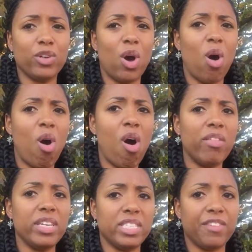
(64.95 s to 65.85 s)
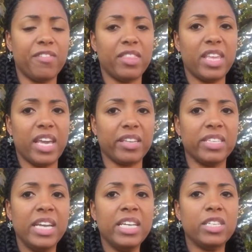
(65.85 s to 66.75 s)
You know all these different things
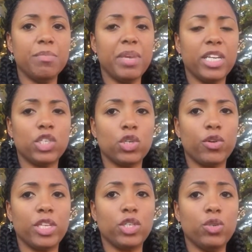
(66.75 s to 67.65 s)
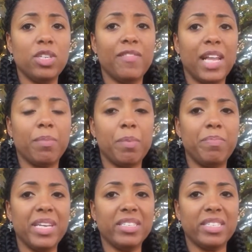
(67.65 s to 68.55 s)
to make sure that you develop a
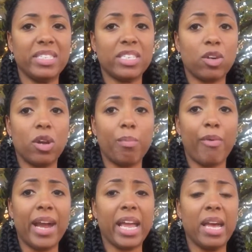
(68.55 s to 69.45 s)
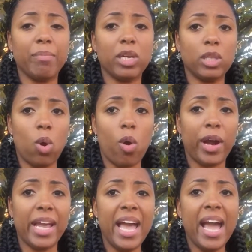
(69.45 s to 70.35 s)
business that's going to bring him
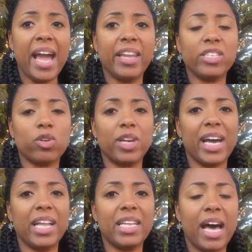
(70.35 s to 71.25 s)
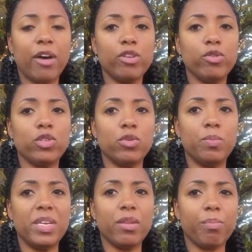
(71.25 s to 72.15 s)
glory and that's going to allow you to
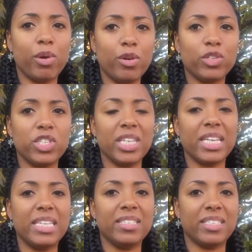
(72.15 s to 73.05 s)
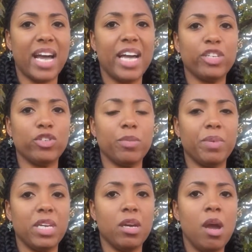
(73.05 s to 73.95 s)
be the person he designed you to
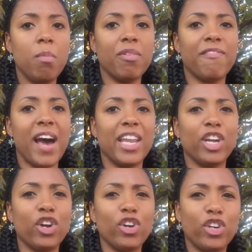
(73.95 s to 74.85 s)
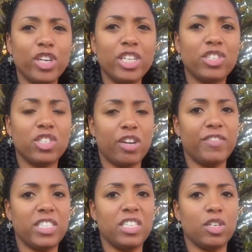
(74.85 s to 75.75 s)
be, providing good
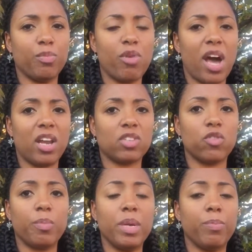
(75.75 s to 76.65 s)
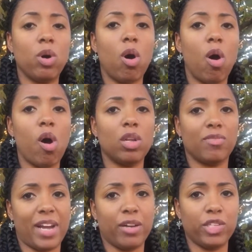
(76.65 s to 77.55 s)
services and products for people
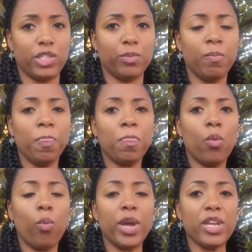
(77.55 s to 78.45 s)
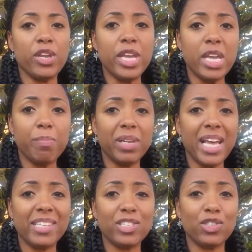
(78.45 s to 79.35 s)
all around you. When he
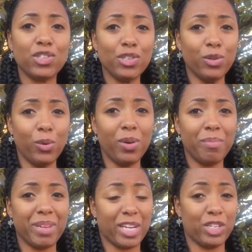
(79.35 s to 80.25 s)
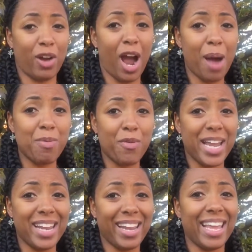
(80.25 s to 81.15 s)
blesses you because you're
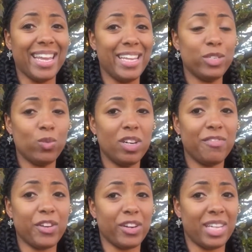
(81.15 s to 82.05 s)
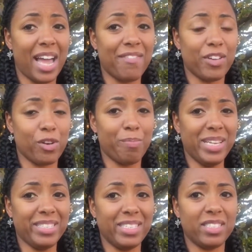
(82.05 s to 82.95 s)
operating in his will for your life and your
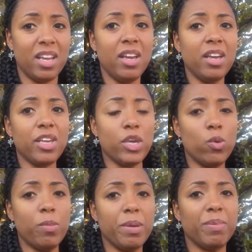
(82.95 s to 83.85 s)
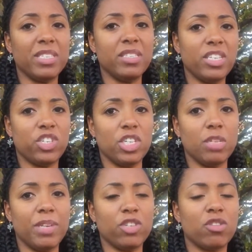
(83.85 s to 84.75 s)
business, you will be positioned
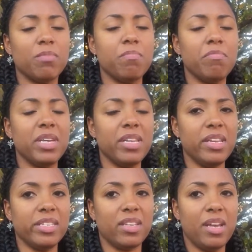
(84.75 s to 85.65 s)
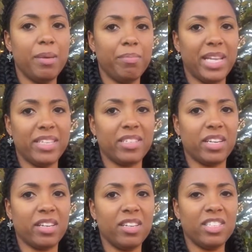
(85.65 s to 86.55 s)
to be a tremendous
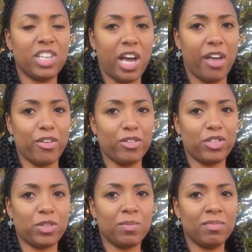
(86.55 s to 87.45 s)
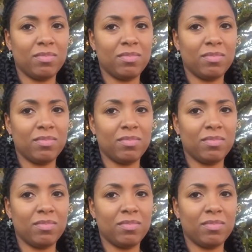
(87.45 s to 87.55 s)
blessing to others.